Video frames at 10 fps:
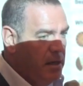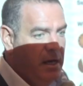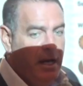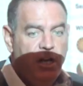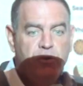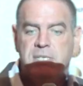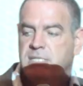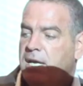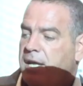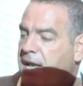
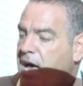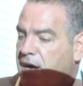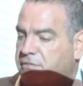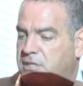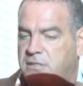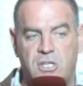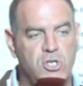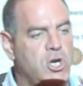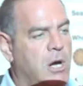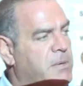Interesting enough that in
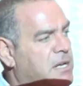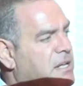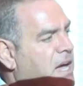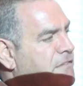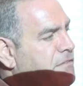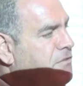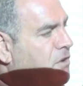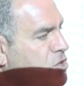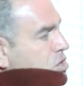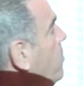Germany they have a
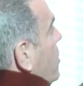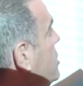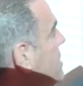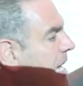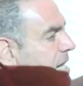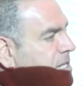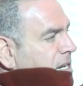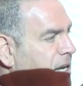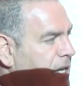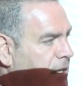version which is Nazi
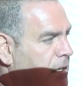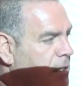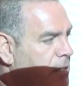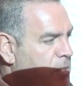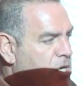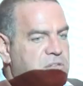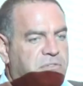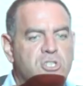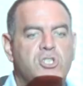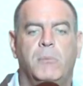clean. Because of
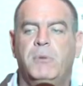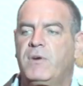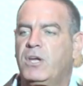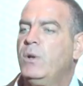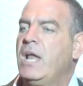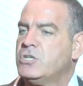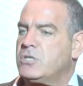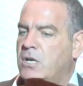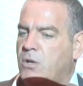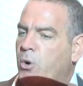the German
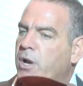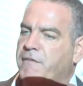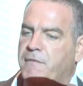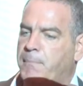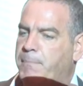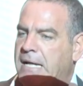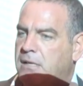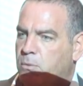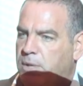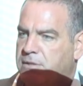regulation that they want to
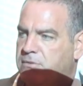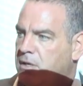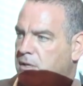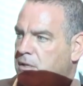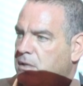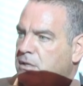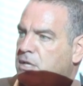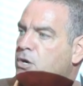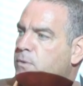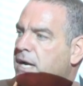battle with,
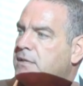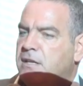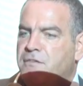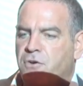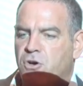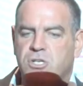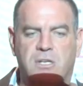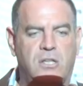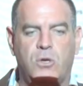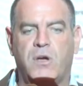they created a version
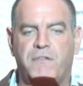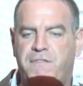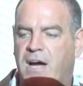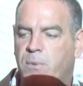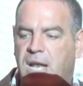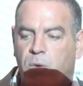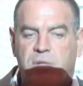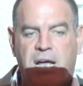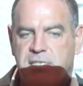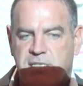that you can find without
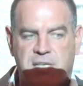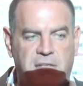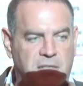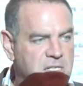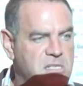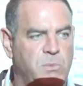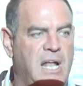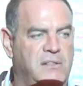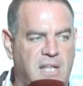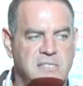Nazis' entities and
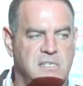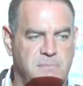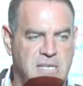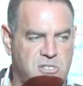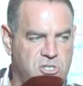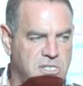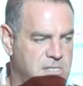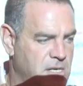without Nazis' messages.